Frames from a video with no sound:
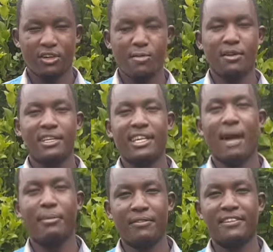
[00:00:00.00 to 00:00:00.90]
commonly
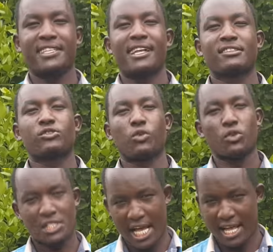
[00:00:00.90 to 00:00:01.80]
abbreviated as
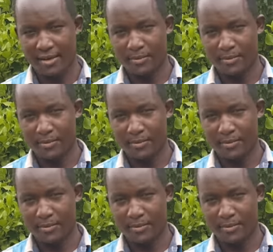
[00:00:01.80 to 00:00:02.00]
TUKOSA,